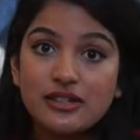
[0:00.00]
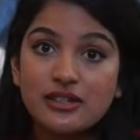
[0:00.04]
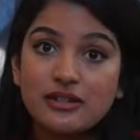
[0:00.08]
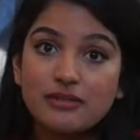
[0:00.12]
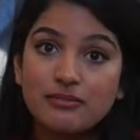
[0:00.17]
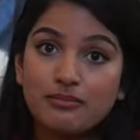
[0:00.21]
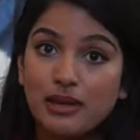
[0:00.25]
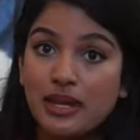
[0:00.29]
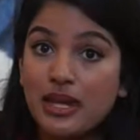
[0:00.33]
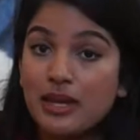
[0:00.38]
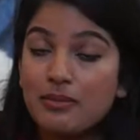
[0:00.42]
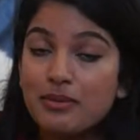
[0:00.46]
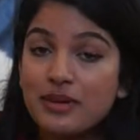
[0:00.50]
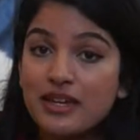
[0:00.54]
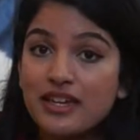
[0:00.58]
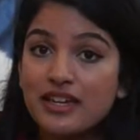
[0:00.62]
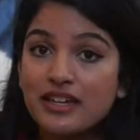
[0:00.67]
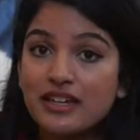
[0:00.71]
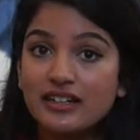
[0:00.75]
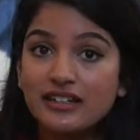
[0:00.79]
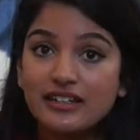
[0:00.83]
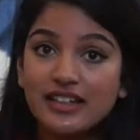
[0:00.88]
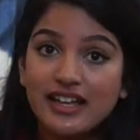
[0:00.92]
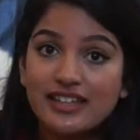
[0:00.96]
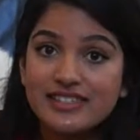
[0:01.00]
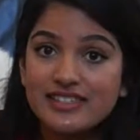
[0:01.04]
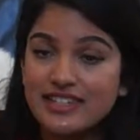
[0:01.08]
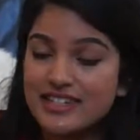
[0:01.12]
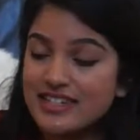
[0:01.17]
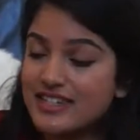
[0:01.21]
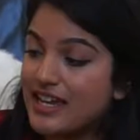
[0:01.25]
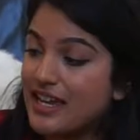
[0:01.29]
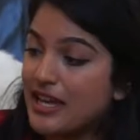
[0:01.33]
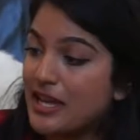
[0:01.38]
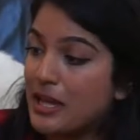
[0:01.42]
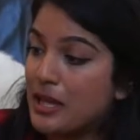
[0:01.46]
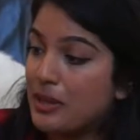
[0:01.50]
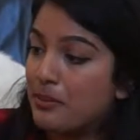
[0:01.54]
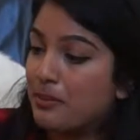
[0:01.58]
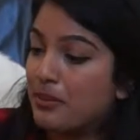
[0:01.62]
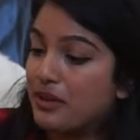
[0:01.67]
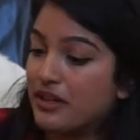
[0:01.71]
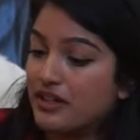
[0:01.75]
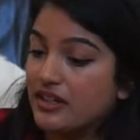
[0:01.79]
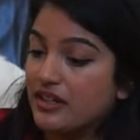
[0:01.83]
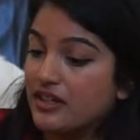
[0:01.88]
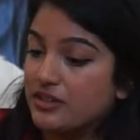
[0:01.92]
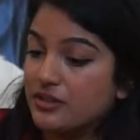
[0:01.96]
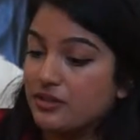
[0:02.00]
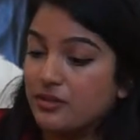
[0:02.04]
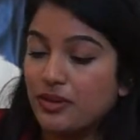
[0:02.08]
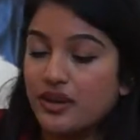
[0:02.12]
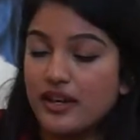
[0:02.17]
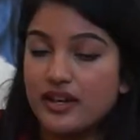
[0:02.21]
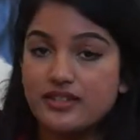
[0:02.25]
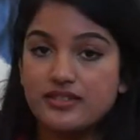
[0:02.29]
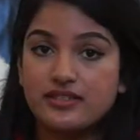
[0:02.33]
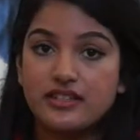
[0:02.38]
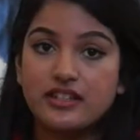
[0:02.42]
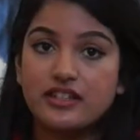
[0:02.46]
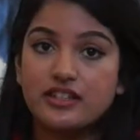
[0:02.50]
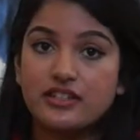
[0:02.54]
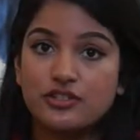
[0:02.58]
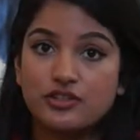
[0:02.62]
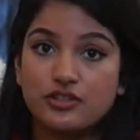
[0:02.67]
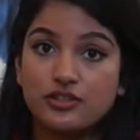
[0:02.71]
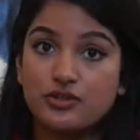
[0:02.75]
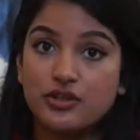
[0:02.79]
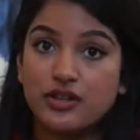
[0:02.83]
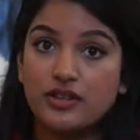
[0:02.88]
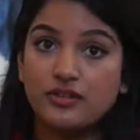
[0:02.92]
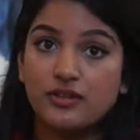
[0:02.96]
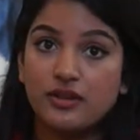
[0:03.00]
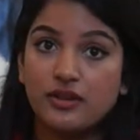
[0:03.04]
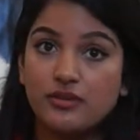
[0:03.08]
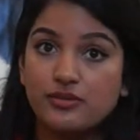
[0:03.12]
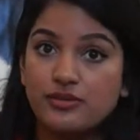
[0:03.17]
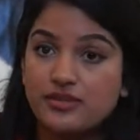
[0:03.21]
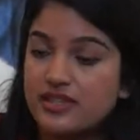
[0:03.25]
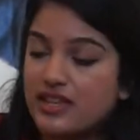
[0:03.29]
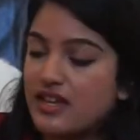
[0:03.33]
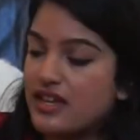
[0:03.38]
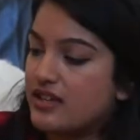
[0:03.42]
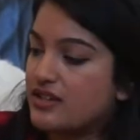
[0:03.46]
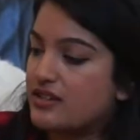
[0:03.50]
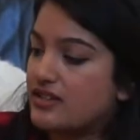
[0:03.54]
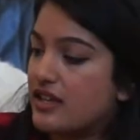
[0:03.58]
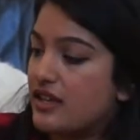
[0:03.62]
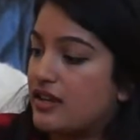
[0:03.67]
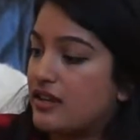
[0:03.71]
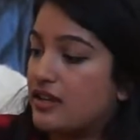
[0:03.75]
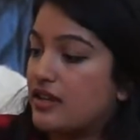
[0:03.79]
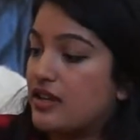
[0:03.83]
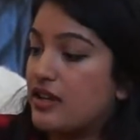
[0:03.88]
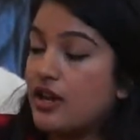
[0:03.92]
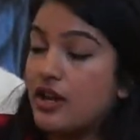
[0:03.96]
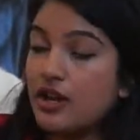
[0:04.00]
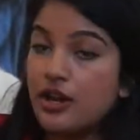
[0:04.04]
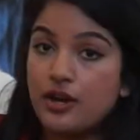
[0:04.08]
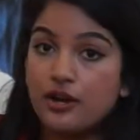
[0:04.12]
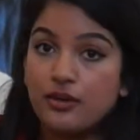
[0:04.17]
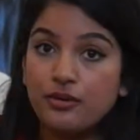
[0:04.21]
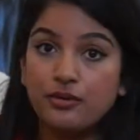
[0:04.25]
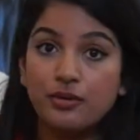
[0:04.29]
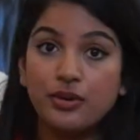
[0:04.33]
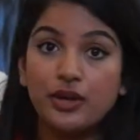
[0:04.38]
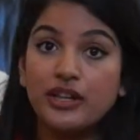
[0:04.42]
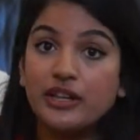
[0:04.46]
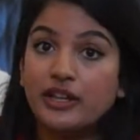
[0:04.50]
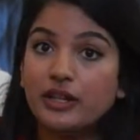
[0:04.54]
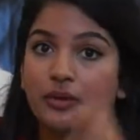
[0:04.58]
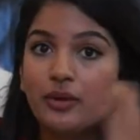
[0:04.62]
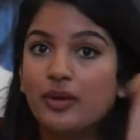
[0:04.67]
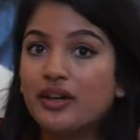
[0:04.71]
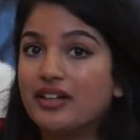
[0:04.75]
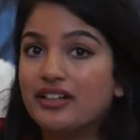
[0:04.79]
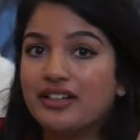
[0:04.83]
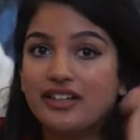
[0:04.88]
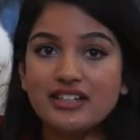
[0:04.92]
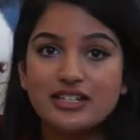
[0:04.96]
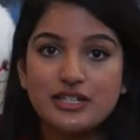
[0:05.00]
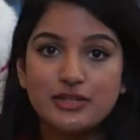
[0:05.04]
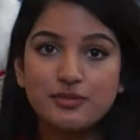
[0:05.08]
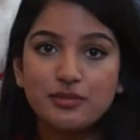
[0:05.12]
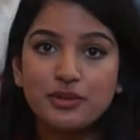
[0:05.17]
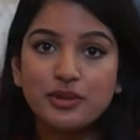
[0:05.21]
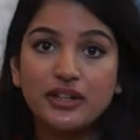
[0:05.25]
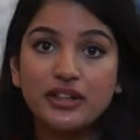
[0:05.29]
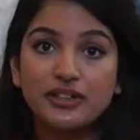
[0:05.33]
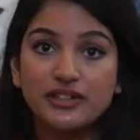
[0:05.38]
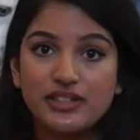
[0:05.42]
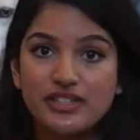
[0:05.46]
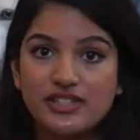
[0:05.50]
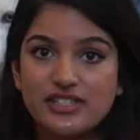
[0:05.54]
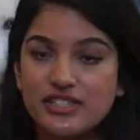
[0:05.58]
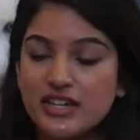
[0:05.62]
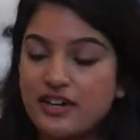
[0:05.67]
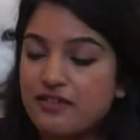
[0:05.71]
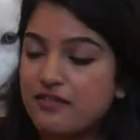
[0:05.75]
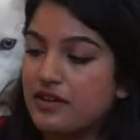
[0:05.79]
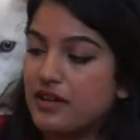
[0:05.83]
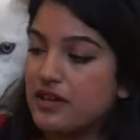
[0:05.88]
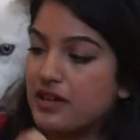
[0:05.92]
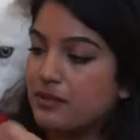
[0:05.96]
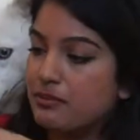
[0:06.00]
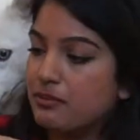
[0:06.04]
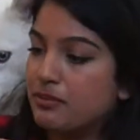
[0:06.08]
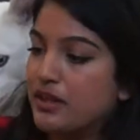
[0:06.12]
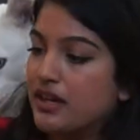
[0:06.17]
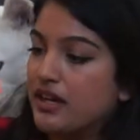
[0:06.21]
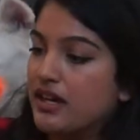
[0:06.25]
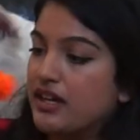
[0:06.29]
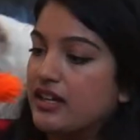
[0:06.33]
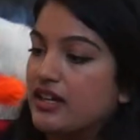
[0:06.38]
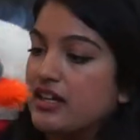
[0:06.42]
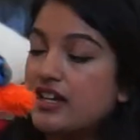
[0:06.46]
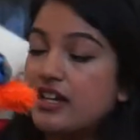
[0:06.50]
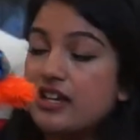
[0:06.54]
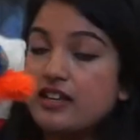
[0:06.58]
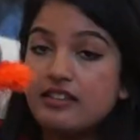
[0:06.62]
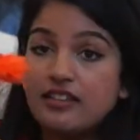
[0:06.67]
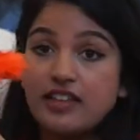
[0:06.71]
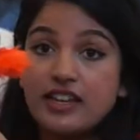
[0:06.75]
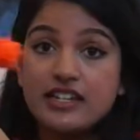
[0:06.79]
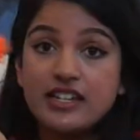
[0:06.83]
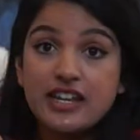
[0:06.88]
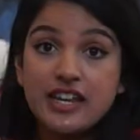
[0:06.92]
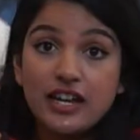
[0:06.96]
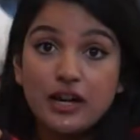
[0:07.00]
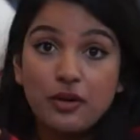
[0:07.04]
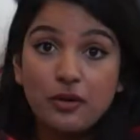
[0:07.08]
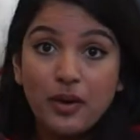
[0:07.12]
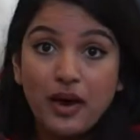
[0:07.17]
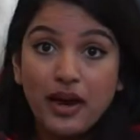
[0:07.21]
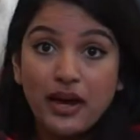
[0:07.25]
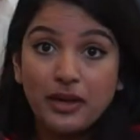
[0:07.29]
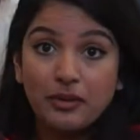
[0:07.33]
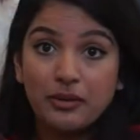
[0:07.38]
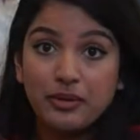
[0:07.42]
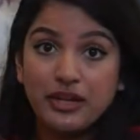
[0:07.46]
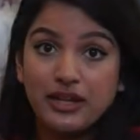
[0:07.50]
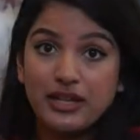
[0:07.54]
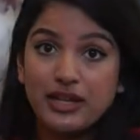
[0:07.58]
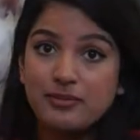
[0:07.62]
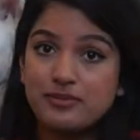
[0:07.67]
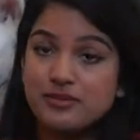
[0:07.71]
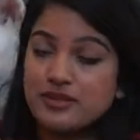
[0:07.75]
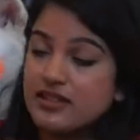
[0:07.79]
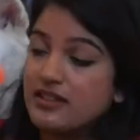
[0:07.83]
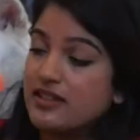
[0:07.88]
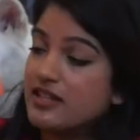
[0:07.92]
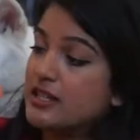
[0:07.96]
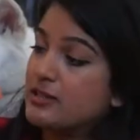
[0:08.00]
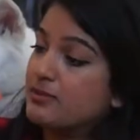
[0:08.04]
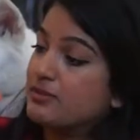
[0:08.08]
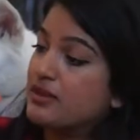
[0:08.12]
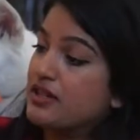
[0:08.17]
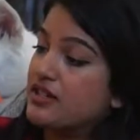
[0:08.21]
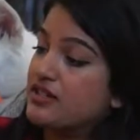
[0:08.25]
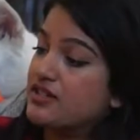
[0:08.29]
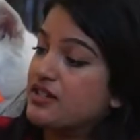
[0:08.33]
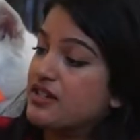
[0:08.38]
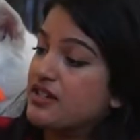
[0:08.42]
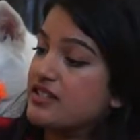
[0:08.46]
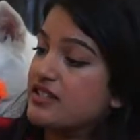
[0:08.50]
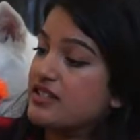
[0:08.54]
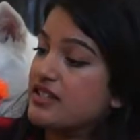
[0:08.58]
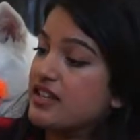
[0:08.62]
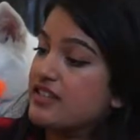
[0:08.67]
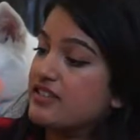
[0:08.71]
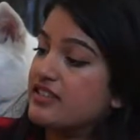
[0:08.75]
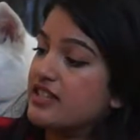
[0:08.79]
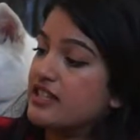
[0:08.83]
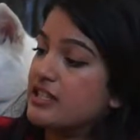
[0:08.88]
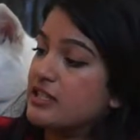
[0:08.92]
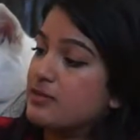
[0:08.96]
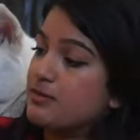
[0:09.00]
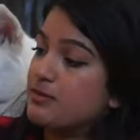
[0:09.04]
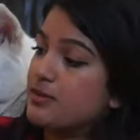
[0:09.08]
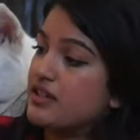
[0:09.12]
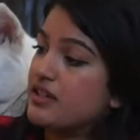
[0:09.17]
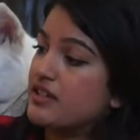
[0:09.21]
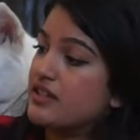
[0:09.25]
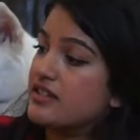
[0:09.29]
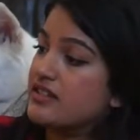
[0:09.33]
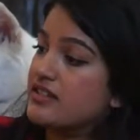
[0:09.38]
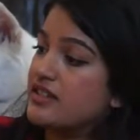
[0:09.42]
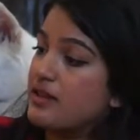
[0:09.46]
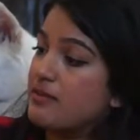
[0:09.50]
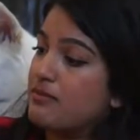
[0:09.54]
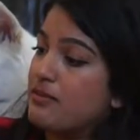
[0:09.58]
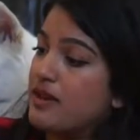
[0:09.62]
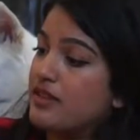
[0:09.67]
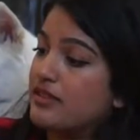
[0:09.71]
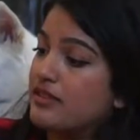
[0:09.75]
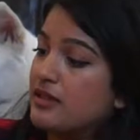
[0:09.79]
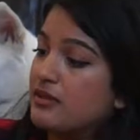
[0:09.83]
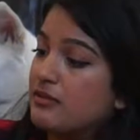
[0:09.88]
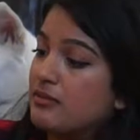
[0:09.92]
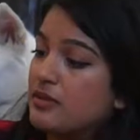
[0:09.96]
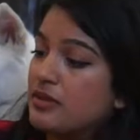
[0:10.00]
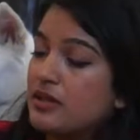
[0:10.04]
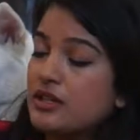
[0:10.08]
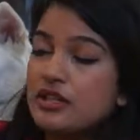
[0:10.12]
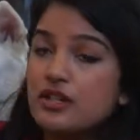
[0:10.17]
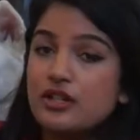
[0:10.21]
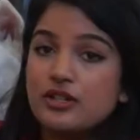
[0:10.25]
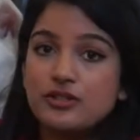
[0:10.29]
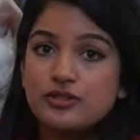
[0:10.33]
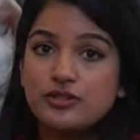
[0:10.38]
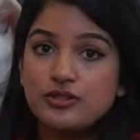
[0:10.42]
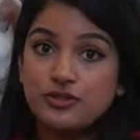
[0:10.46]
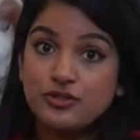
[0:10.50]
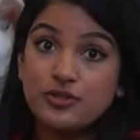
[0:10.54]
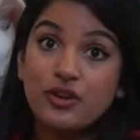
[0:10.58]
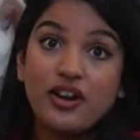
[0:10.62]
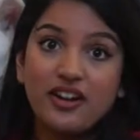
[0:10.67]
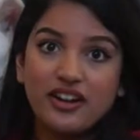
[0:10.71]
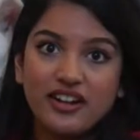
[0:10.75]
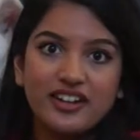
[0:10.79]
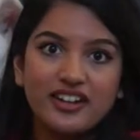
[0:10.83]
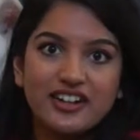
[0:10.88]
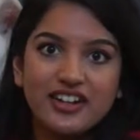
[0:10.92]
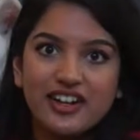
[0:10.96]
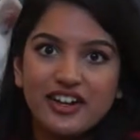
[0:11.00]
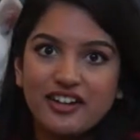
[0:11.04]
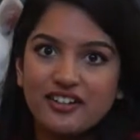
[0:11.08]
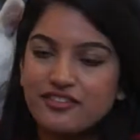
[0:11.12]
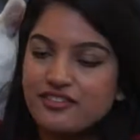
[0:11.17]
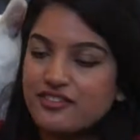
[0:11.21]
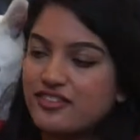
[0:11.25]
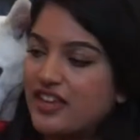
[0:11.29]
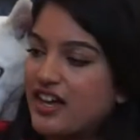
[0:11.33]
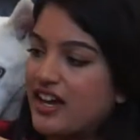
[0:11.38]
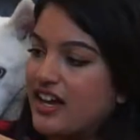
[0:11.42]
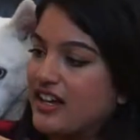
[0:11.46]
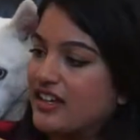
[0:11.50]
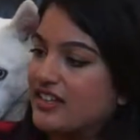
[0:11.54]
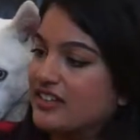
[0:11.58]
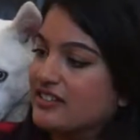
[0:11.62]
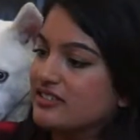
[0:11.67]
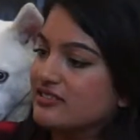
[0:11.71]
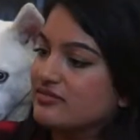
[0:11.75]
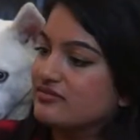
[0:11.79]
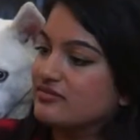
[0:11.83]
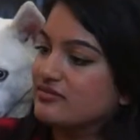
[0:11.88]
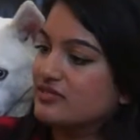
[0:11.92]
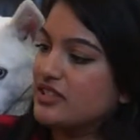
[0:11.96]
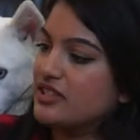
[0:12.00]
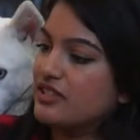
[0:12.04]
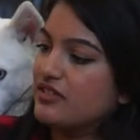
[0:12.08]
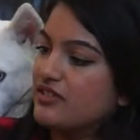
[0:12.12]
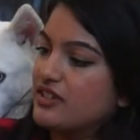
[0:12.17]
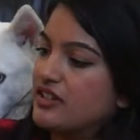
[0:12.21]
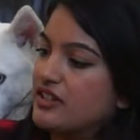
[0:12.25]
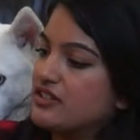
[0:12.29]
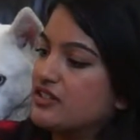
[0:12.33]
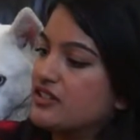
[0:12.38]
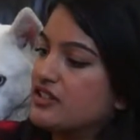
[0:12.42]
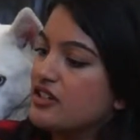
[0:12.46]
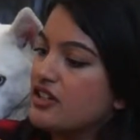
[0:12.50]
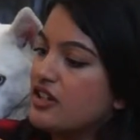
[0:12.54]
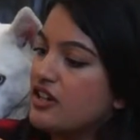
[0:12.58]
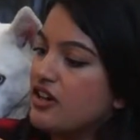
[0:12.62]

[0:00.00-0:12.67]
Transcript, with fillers: and maybe it'll last a day, but otherwise they can shred those things like really quickly and just pull out the stuffing, but they take a while when it comes to these plushies and I think it's because they make them strong enough that even